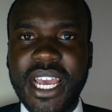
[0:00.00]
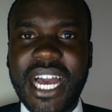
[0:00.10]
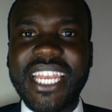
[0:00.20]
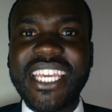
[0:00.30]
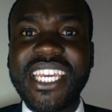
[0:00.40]

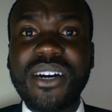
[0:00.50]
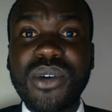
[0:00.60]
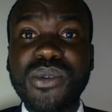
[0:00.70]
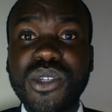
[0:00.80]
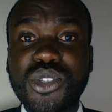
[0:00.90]
And here,
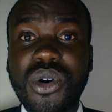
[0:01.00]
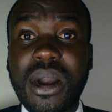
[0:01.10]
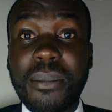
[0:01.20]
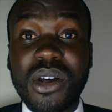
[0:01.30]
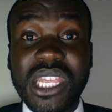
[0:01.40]
when we talk
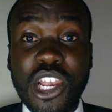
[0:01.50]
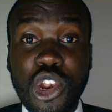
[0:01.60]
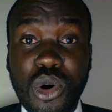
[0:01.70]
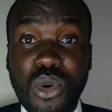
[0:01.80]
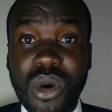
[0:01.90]
about the
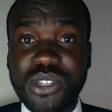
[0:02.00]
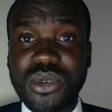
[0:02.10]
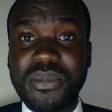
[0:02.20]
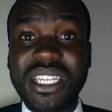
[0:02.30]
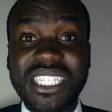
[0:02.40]
law, what we
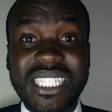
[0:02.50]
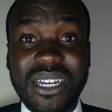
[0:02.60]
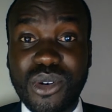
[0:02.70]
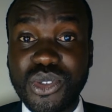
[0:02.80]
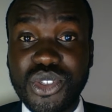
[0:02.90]
mean is the
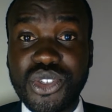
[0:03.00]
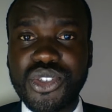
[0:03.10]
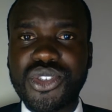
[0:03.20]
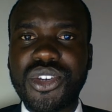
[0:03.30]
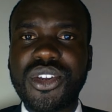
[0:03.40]

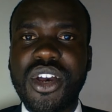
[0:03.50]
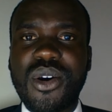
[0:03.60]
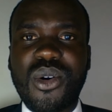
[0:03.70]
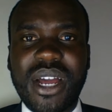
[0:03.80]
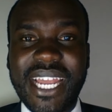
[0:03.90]
Constitution
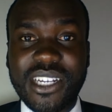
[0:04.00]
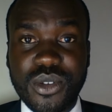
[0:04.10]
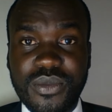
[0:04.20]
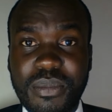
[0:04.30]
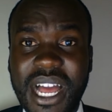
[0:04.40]
or an act
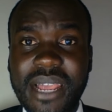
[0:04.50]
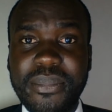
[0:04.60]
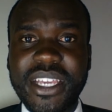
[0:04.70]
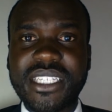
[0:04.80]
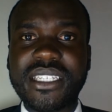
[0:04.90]
of
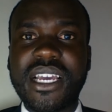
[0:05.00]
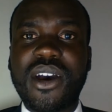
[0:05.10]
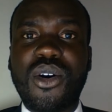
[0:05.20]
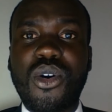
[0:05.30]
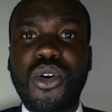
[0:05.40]
Parliament
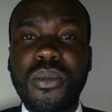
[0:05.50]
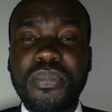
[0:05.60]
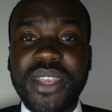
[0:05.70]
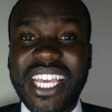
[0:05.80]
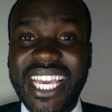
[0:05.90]
or
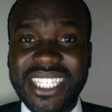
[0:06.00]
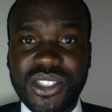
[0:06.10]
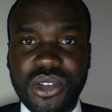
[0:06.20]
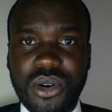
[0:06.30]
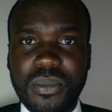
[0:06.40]

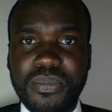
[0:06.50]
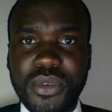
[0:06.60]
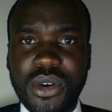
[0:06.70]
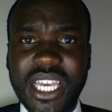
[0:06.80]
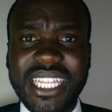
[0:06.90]
case law.
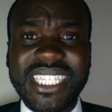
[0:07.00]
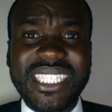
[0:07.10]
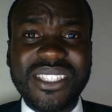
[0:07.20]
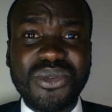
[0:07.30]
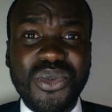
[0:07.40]
Okay,
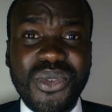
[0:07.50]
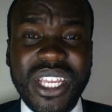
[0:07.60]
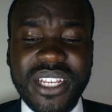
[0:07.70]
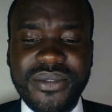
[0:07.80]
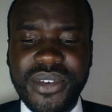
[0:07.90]
this is
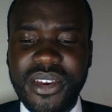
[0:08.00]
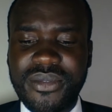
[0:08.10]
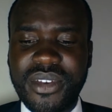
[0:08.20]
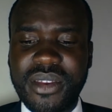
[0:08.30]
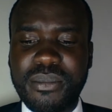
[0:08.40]
really very,
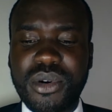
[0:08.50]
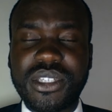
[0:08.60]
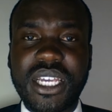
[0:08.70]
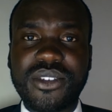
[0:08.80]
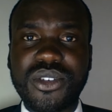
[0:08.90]
very
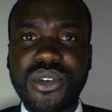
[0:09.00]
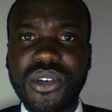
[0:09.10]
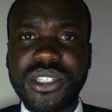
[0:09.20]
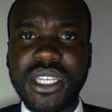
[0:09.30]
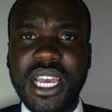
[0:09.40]
important to
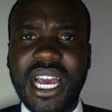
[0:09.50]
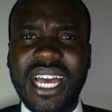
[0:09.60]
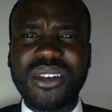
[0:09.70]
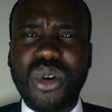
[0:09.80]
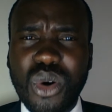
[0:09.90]
note,
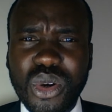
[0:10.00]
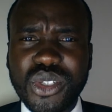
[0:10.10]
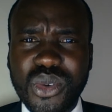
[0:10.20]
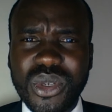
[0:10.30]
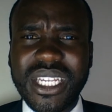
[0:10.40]
and
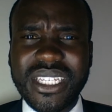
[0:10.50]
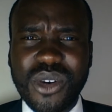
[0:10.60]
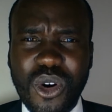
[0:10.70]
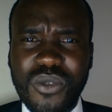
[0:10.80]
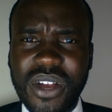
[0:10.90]
court couldn't
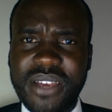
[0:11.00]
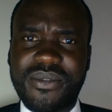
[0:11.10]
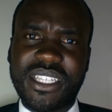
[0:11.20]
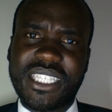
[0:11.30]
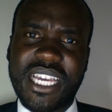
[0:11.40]

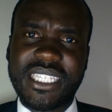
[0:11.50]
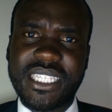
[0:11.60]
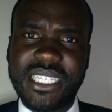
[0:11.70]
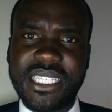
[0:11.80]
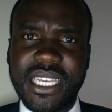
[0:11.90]
overemphasize
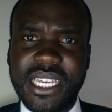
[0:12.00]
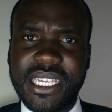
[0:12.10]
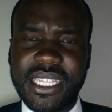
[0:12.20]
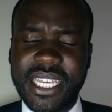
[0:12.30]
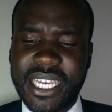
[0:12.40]
it
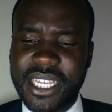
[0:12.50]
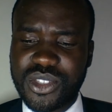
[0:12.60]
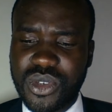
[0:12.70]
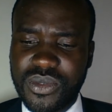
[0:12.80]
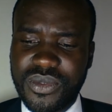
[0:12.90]
in the
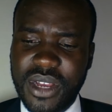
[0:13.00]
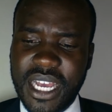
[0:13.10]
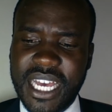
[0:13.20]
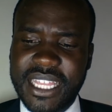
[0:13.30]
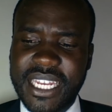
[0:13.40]
case of
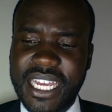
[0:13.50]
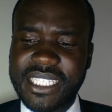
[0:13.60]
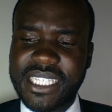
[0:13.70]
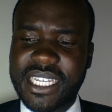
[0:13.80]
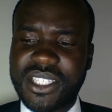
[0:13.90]

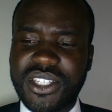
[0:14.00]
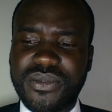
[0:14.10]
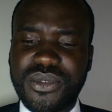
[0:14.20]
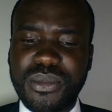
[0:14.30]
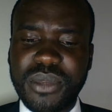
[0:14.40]
Athanasius
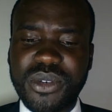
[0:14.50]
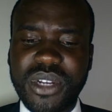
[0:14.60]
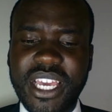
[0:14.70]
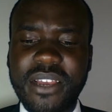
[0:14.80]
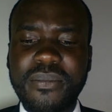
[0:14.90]
Chivumbi
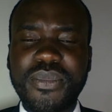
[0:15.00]
Rule